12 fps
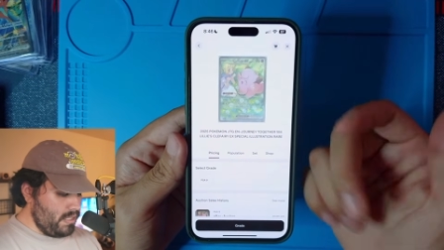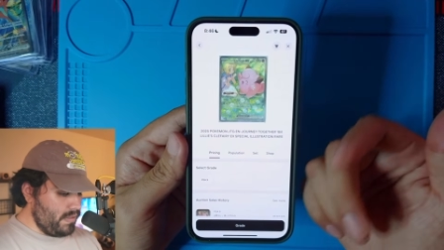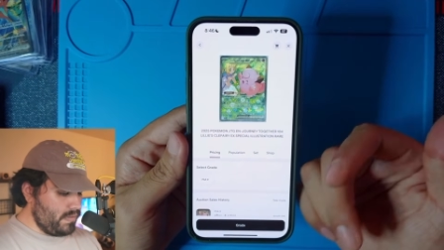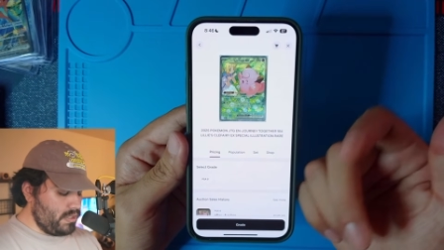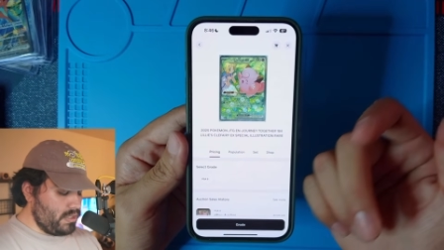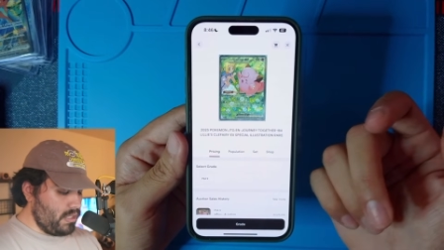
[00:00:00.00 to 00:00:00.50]

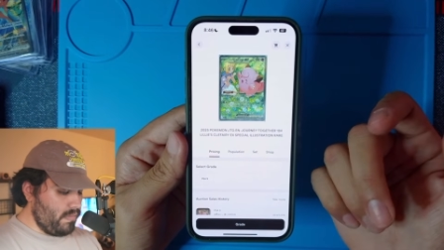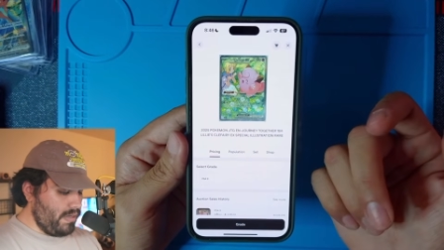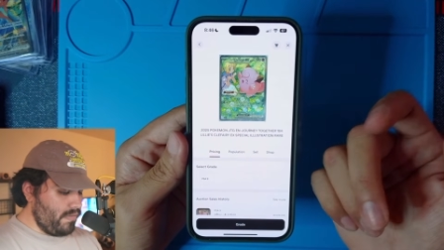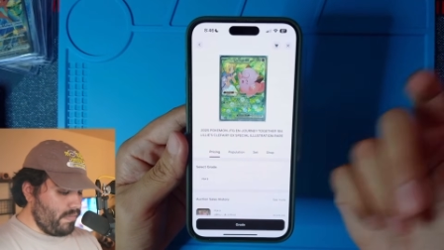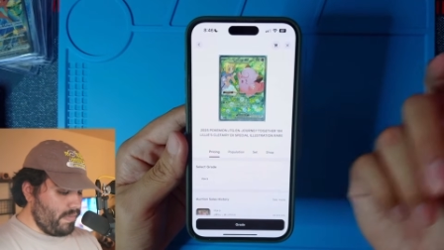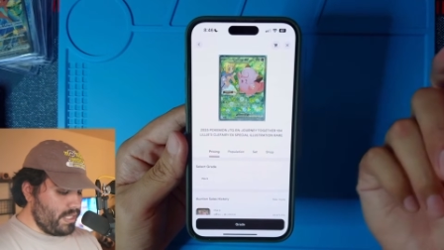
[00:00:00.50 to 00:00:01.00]
Gives you some
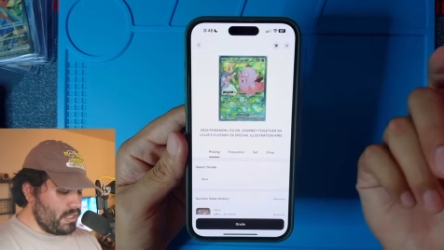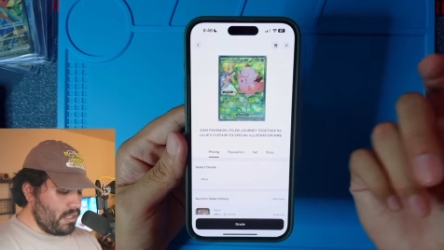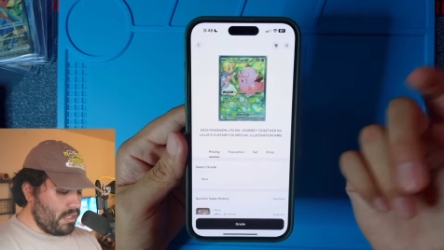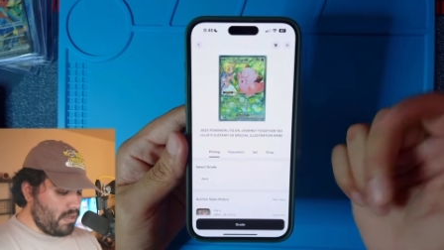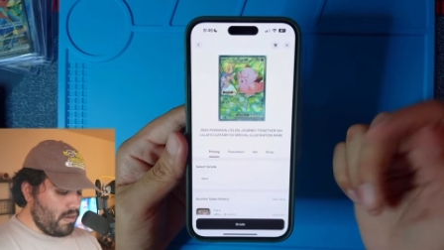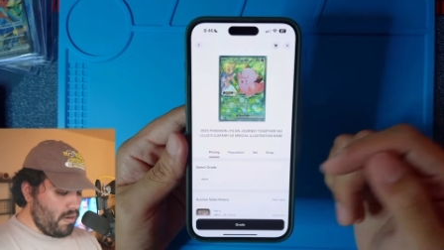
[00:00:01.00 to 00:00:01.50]
information
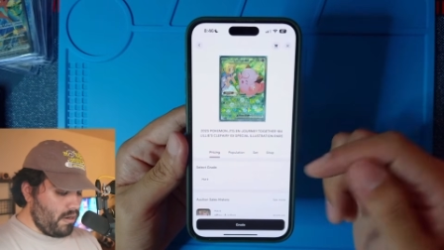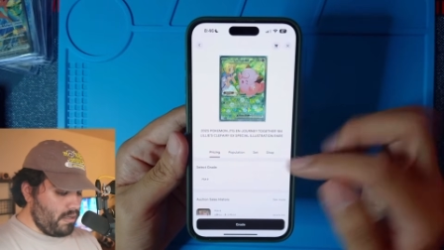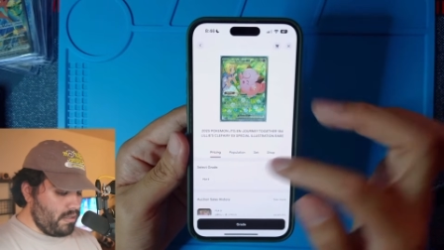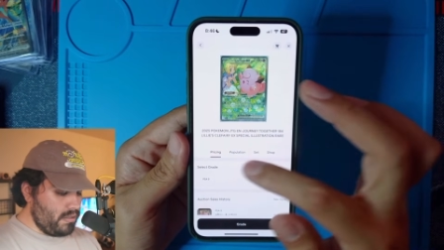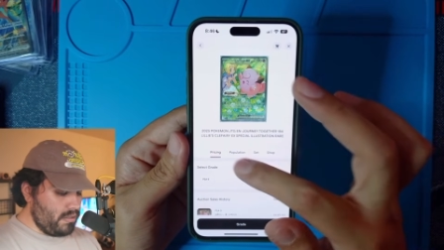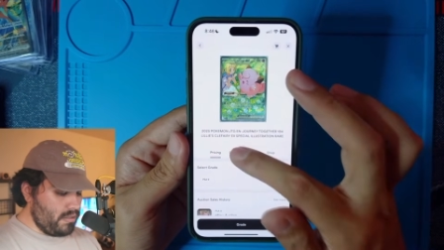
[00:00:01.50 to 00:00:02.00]
on the
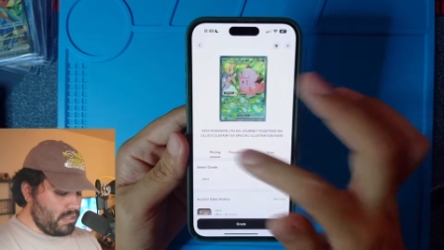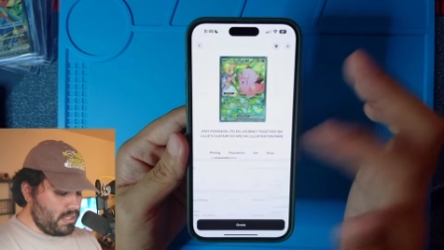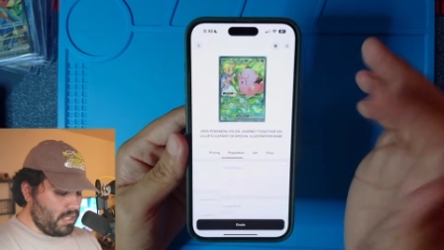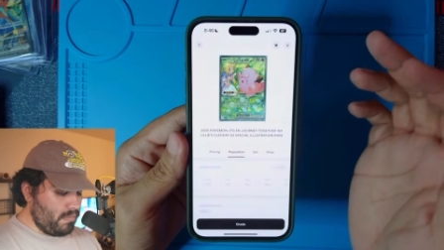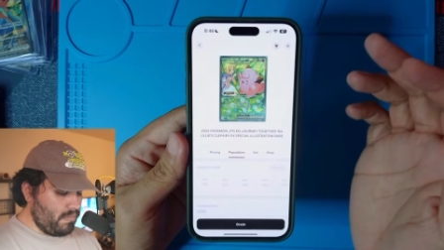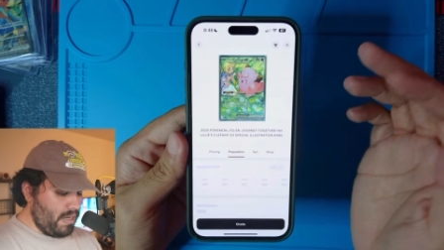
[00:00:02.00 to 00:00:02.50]
card. You can
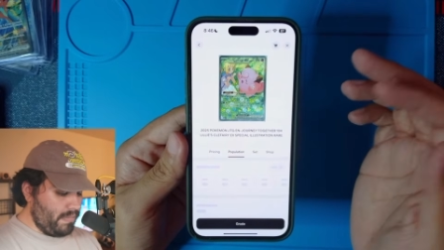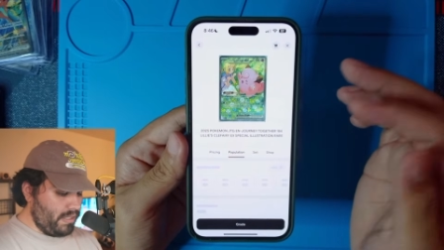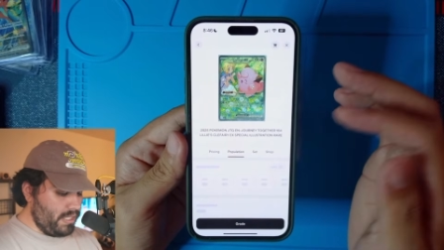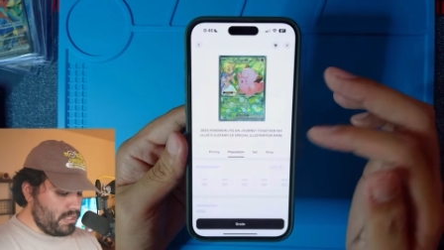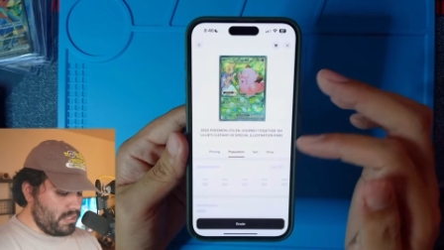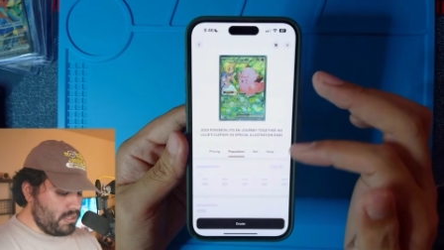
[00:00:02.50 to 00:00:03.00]
see like
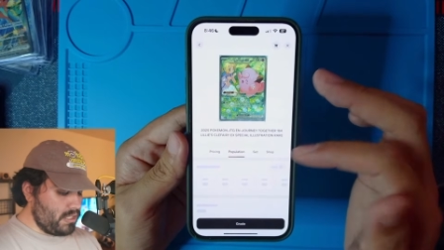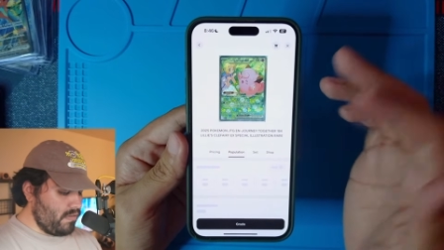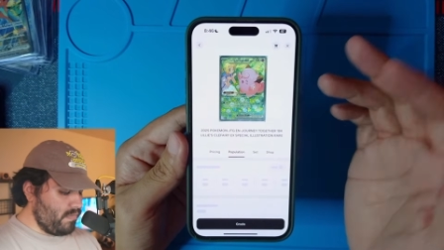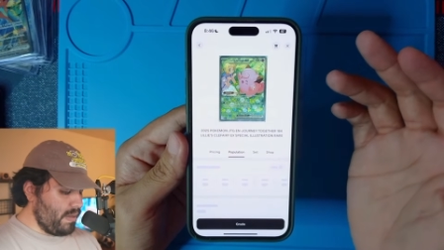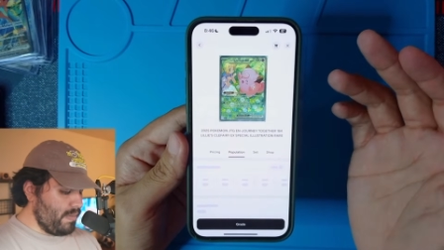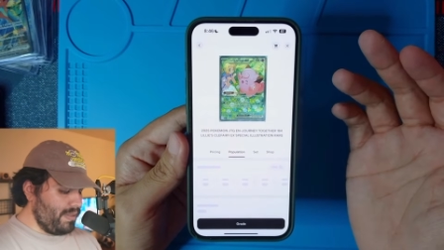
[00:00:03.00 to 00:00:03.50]
population
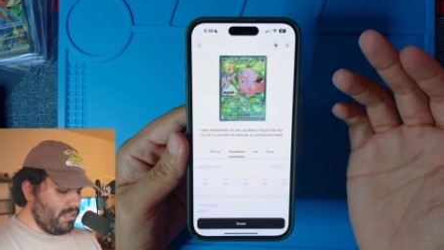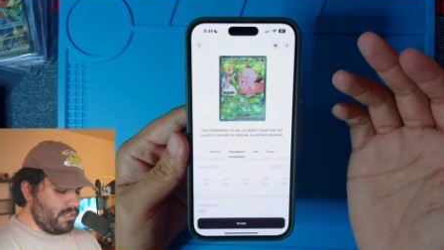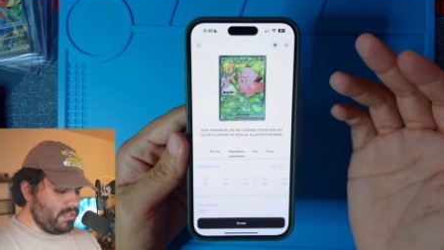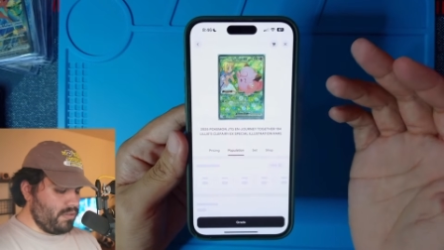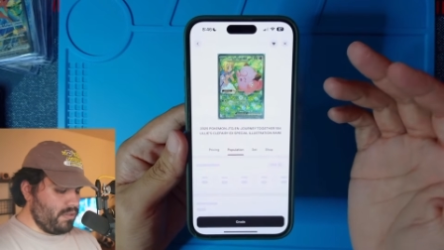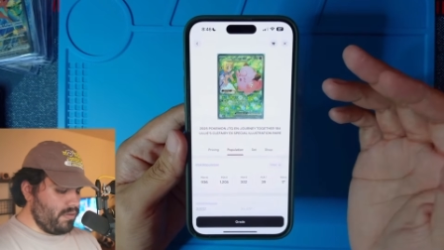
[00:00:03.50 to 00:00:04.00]
stuff. Might be a little
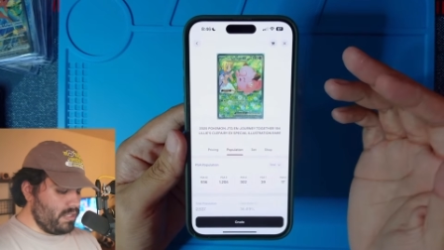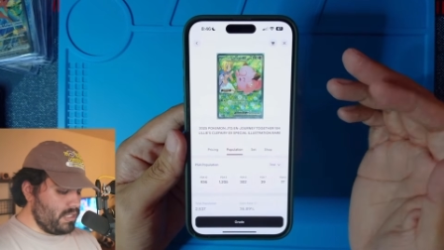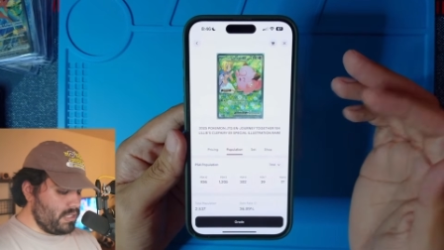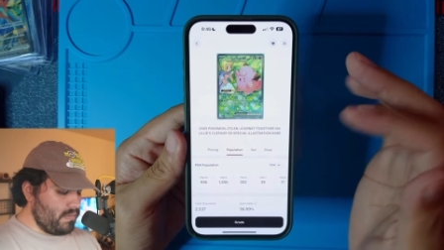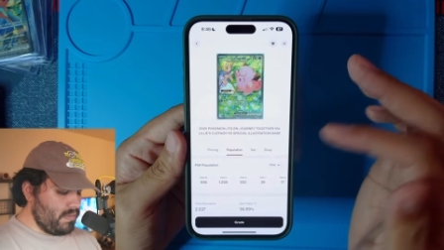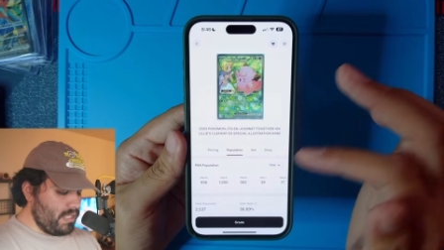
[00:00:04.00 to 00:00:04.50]
too new to
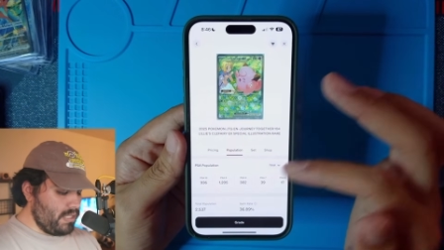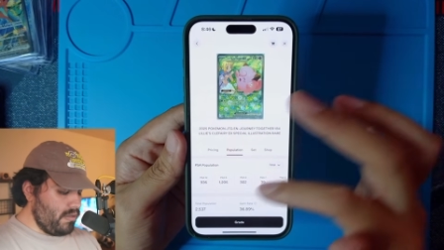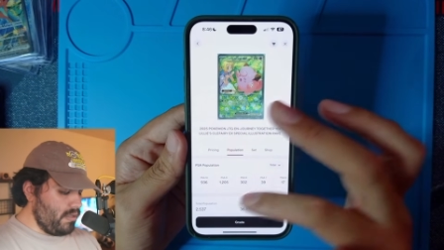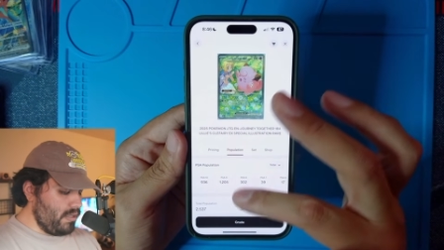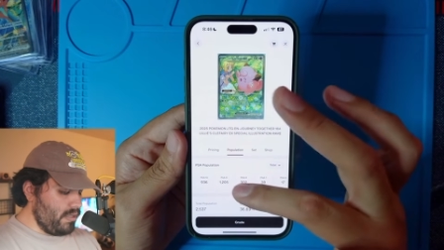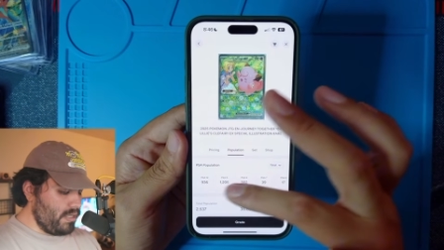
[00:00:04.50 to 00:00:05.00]
see some of that. Oh
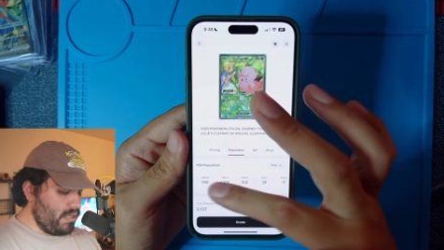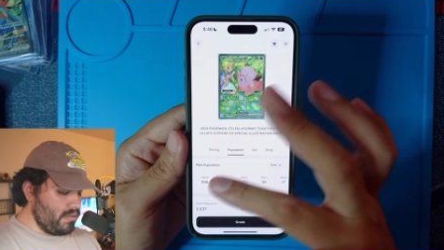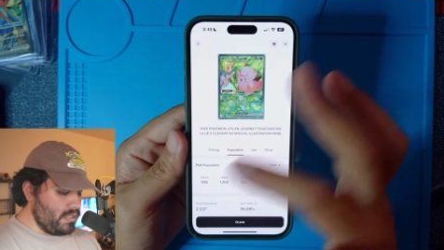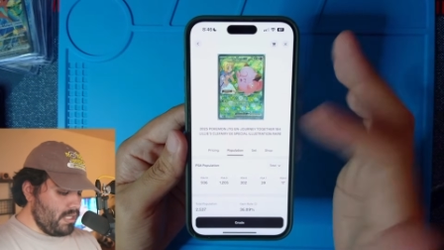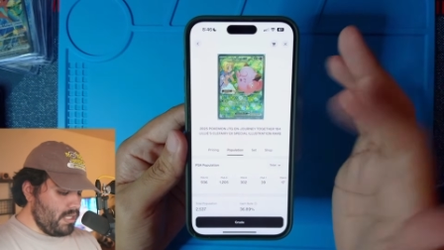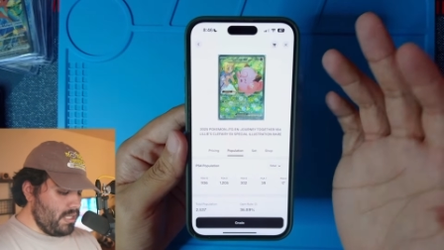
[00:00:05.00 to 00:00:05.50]
no, there it
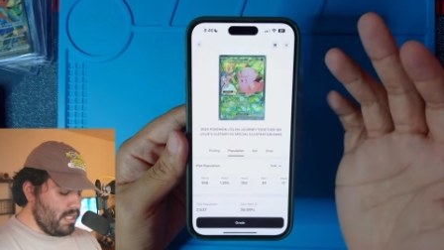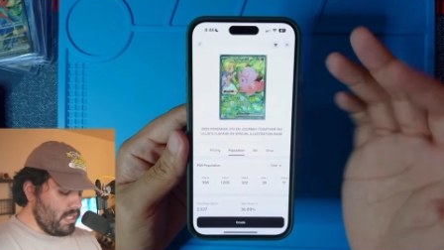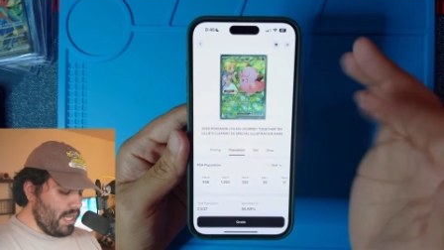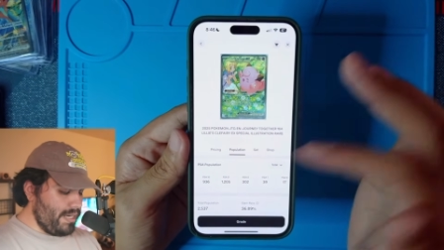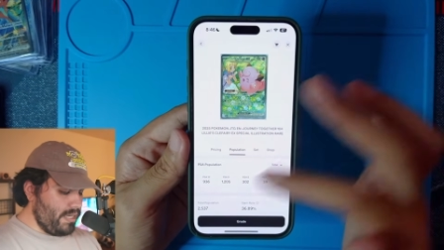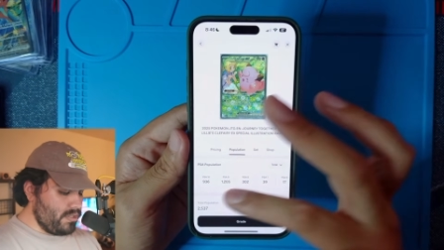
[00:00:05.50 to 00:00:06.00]
goes.
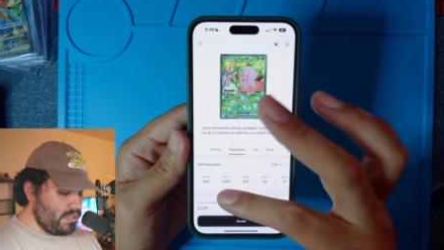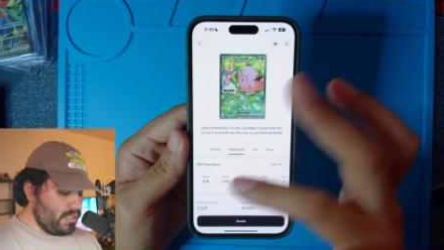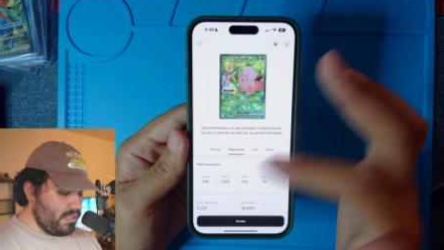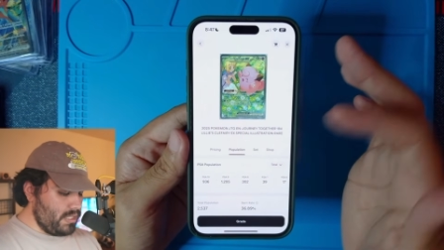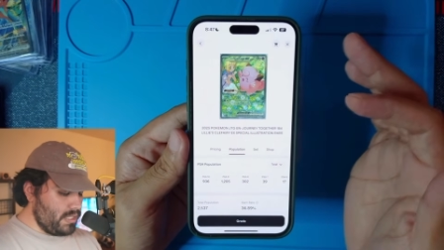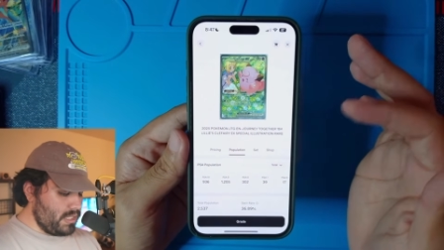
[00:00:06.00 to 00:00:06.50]

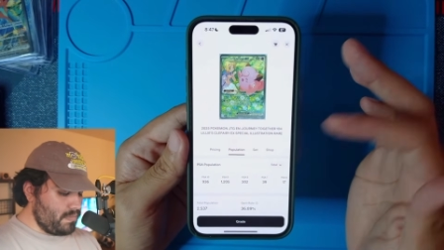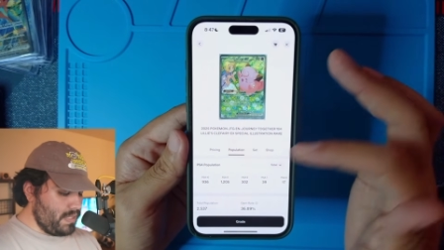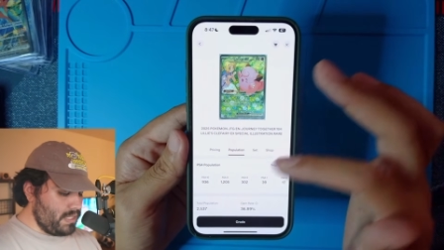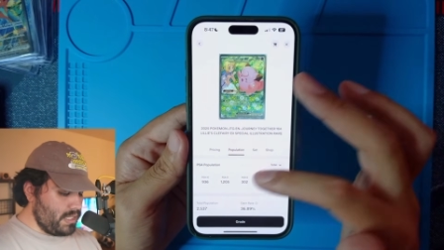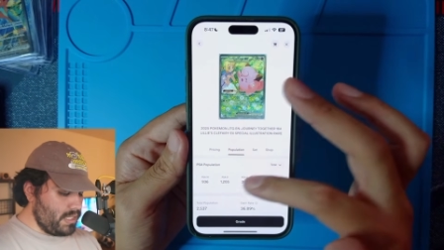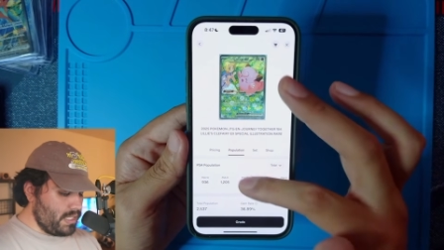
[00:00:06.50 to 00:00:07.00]
936
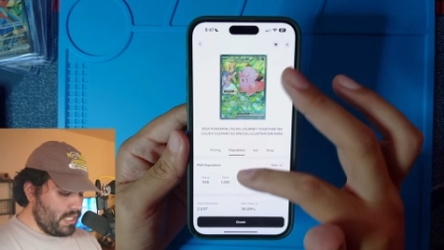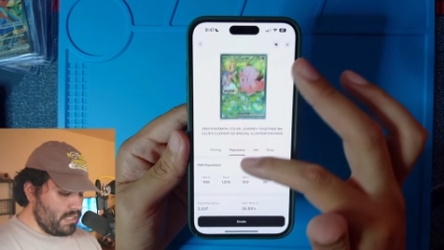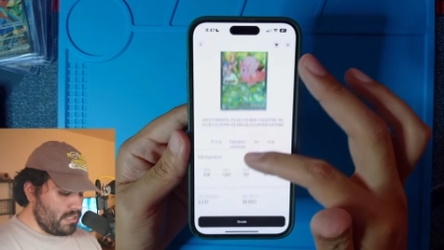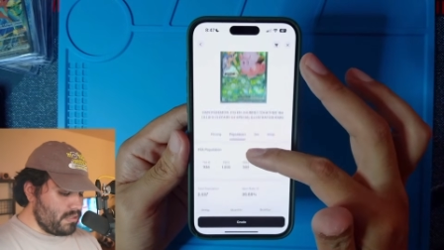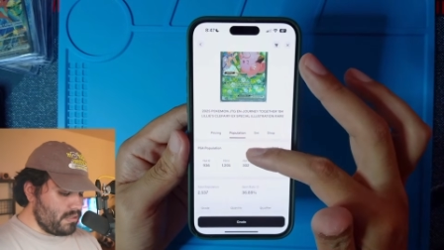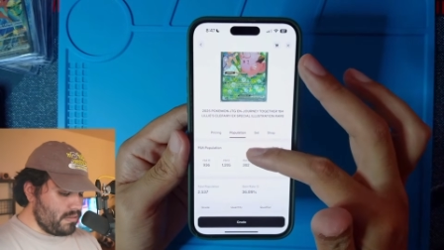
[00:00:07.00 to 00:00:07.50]
PSA
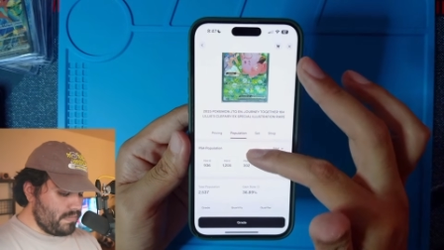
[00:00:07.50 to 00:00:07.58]
10s.